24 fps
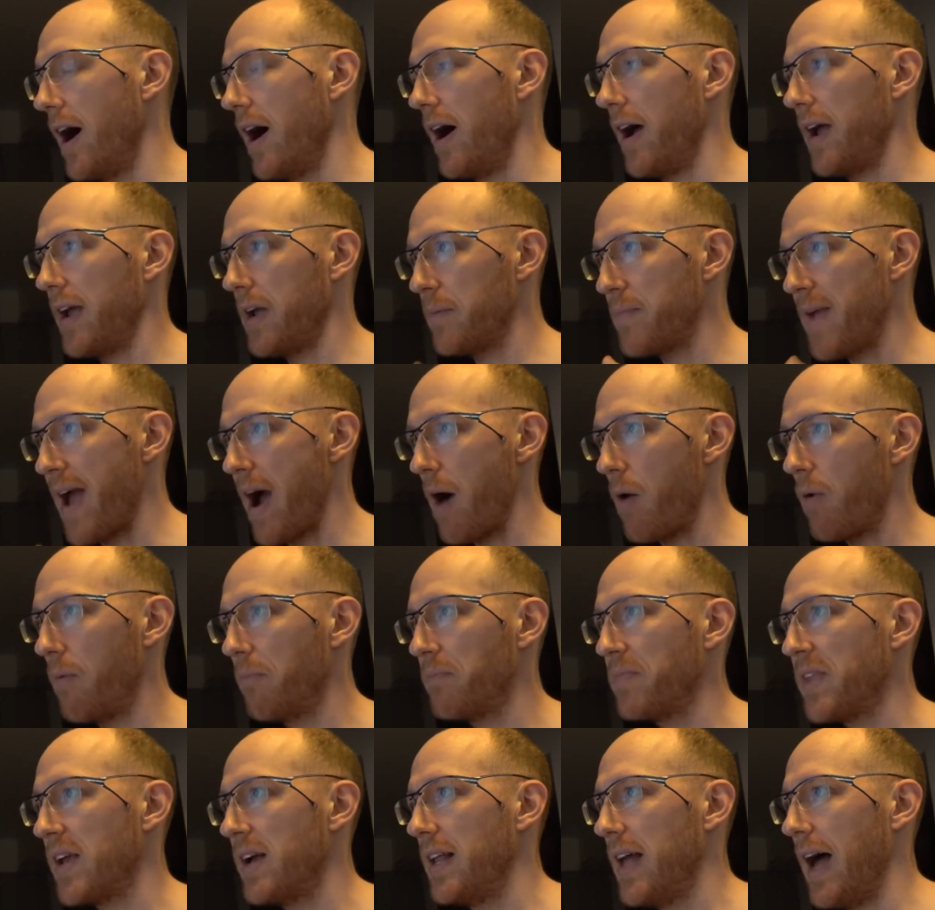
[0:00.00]
Hear me out,
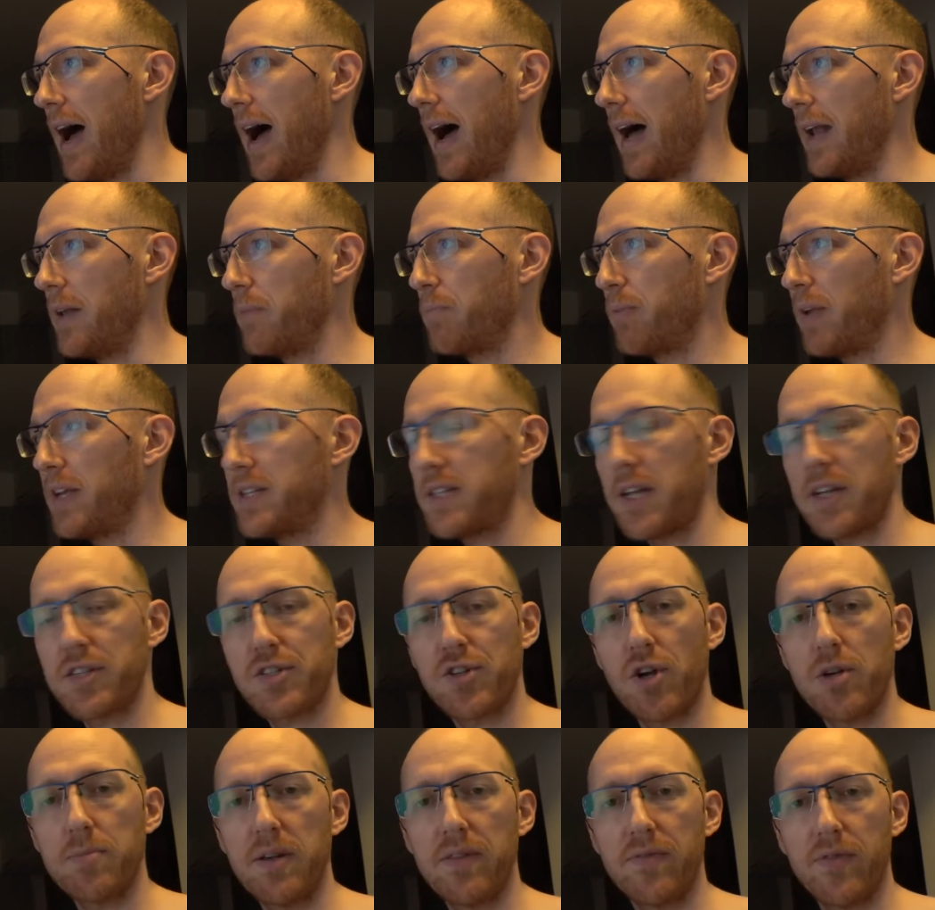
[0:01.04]
and please
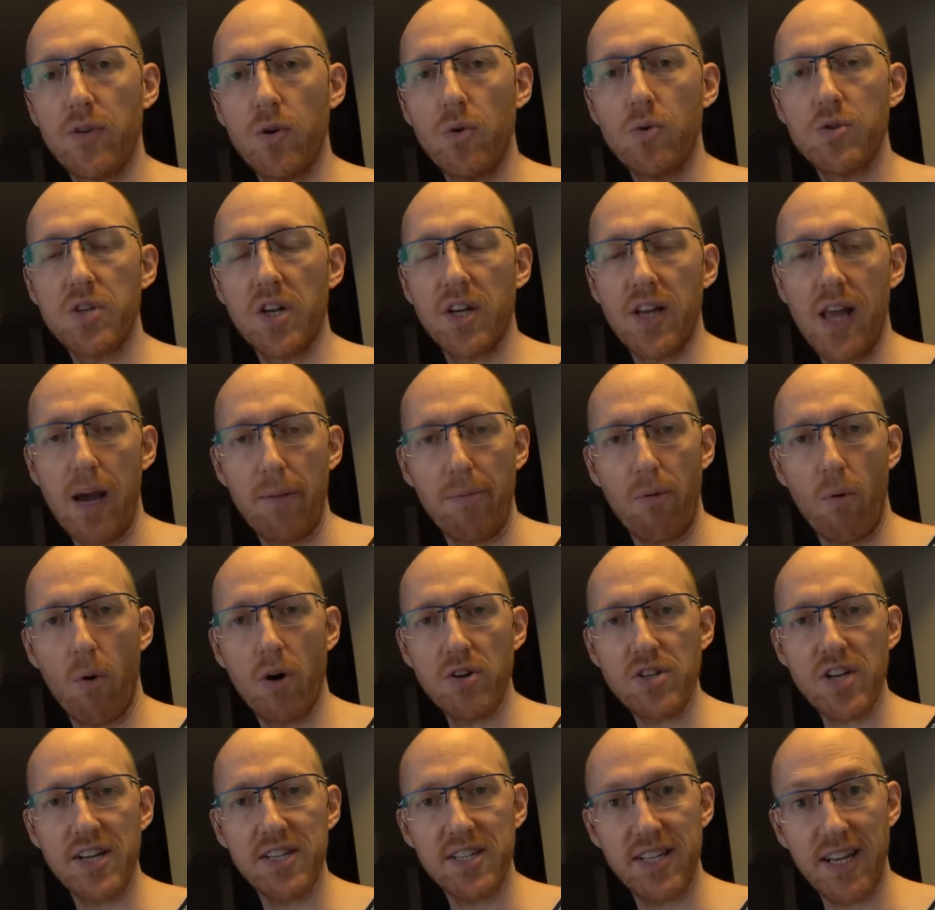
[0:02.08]
excuse me for using the Apple
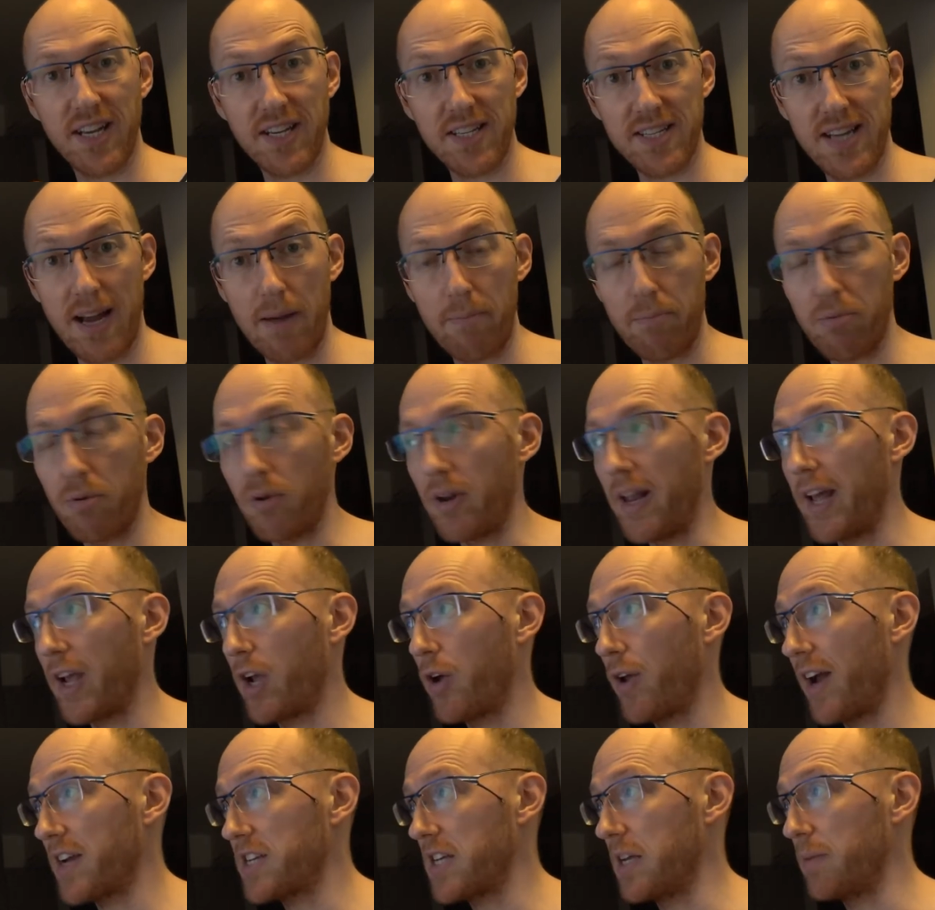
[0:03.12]
Watch as an example. It
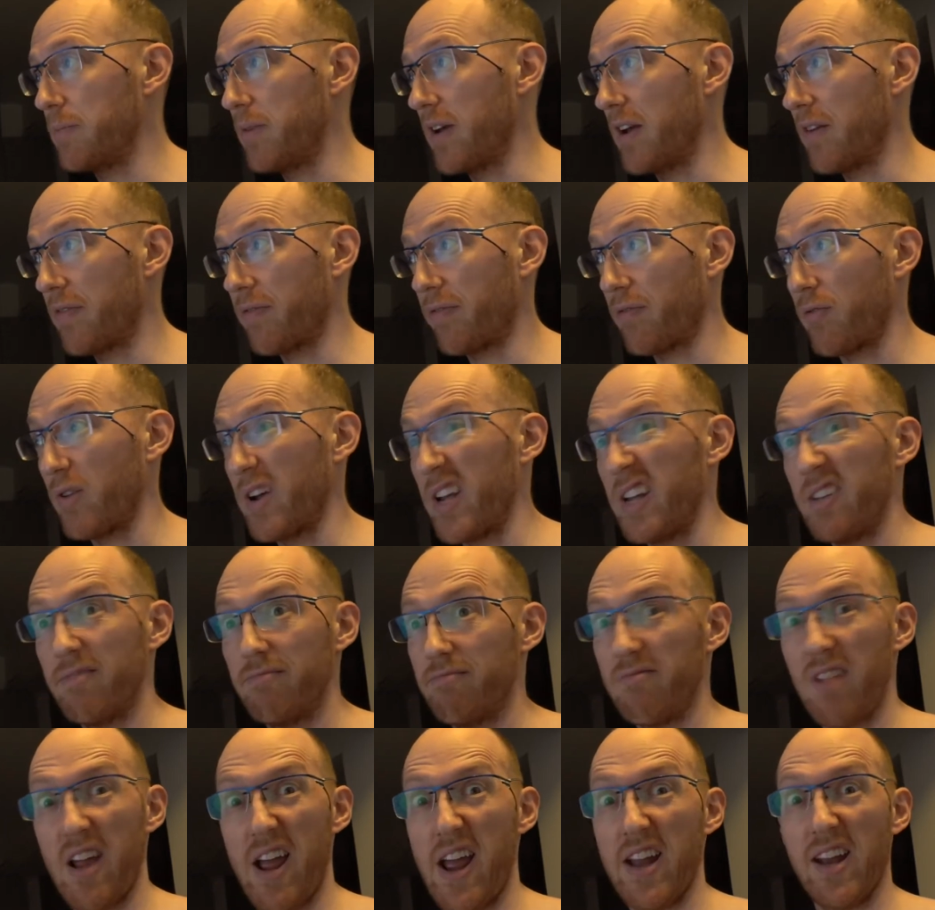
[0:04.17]
could actually be a free
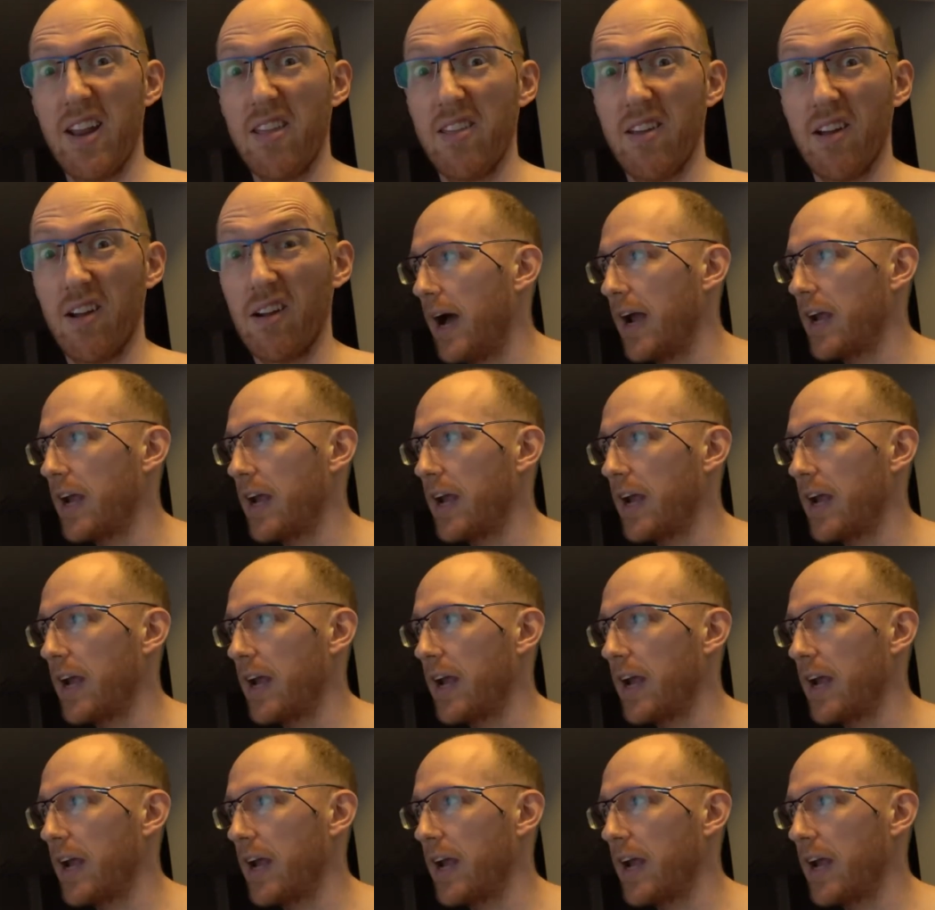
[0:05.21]
anything.